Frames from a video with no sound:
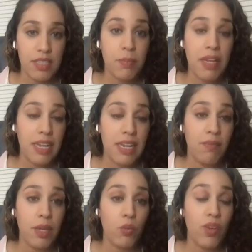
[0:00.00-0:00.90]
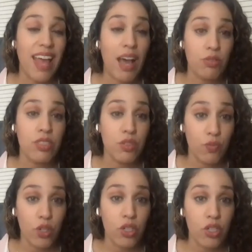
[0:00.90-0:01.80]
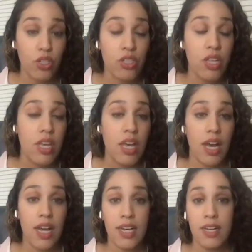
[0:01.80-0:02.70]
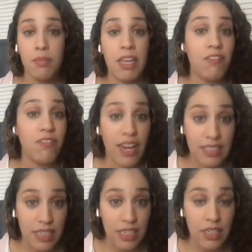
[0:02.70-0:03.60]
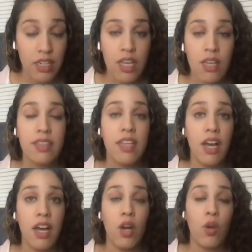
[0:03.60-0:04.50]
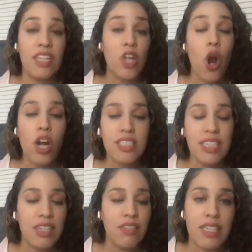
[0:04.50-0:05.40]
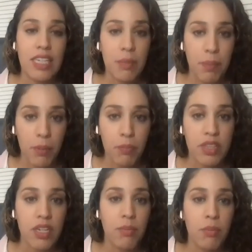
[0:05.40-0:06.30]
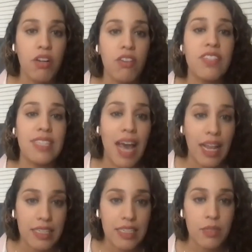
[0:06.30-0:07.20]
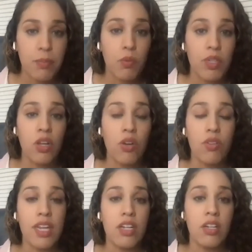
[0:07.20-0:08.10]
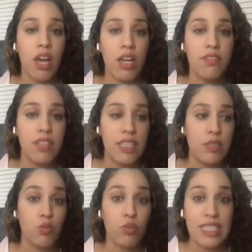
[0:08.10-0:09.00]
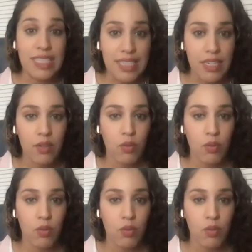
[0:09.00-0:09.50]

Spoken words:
pandemic, with thousands of workers infected. It's hard to even keep up with the number of fatalities. But we know that in a lot of these recent